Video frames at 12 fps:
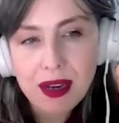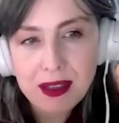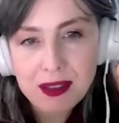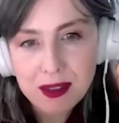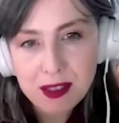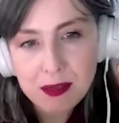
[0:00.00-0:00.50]

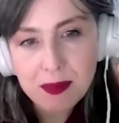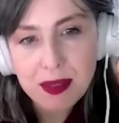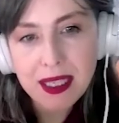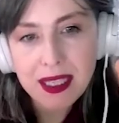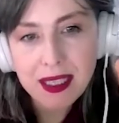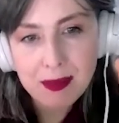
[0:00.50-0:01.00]
actually
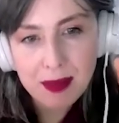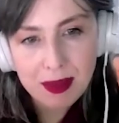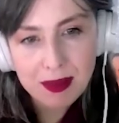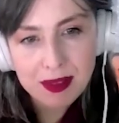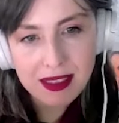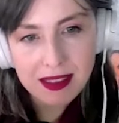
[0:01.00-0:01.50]
speaking
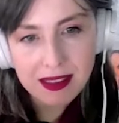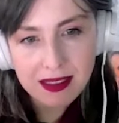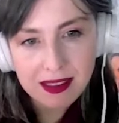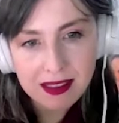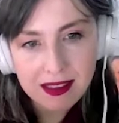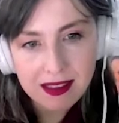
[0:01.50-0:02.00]
about
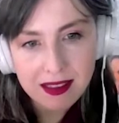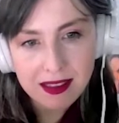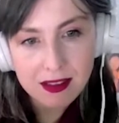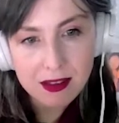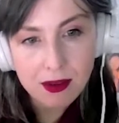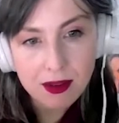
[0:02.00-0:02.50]
is
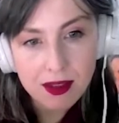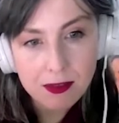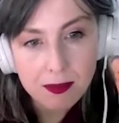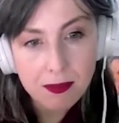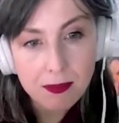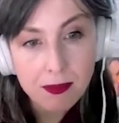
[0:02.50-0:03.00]
known as
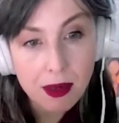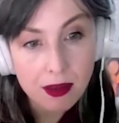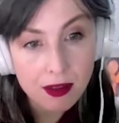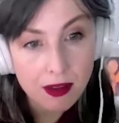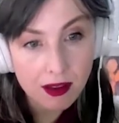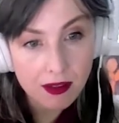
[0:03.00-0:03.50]

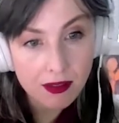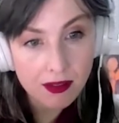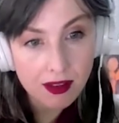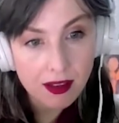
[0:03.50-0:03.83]
barkcloth.